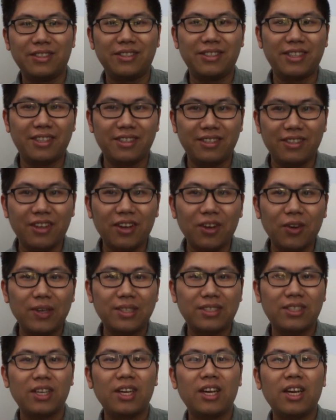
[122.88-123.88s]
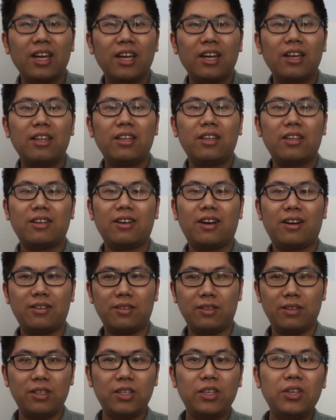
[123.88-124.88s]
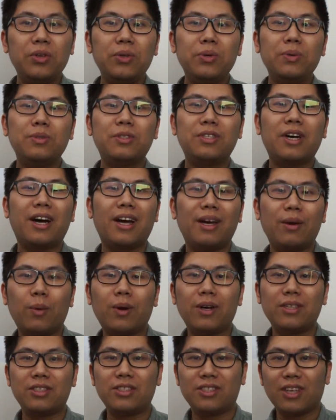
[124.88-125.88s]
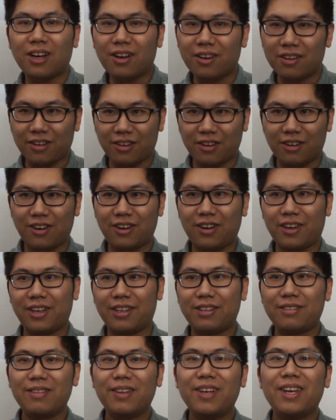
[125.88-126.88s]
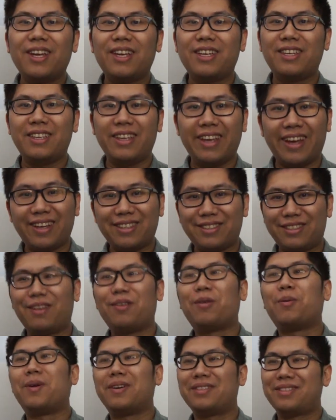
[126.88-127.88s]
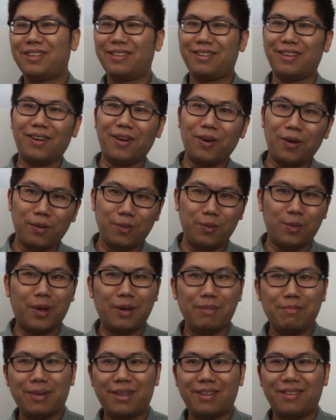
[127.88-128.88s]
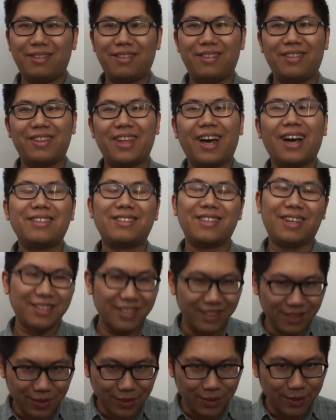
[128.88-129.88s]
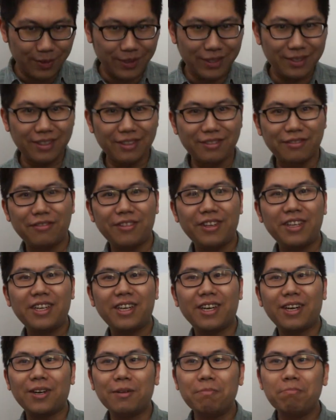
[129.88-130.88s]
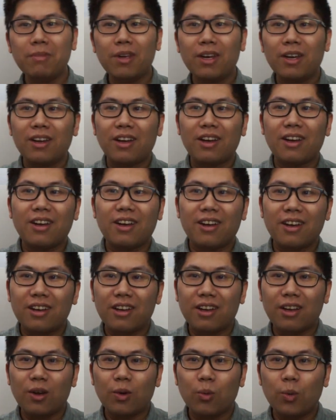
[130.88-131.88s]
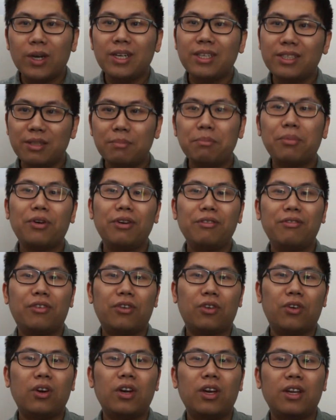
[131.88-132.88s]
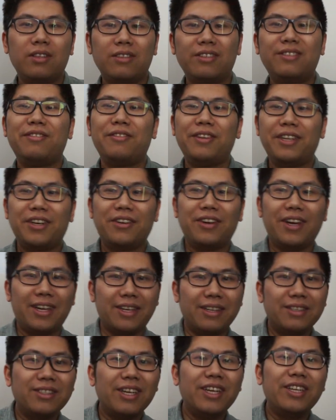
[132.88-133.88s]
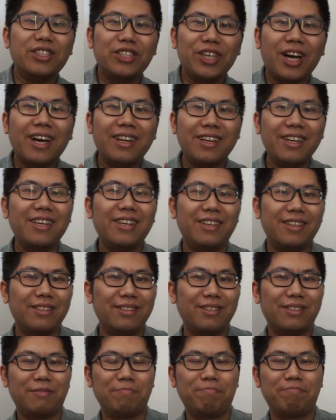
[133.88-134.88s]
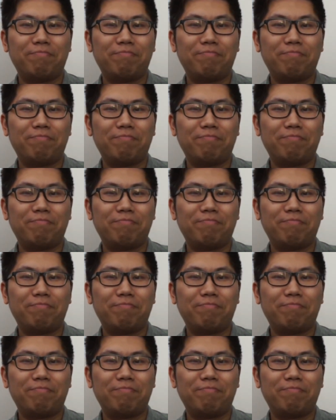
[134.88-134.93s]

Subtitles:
didn't know, it's called New Taiwan Dollar. And yes, there was an old one, but that has nothing to do with this video. What is important for this video is in Chinese,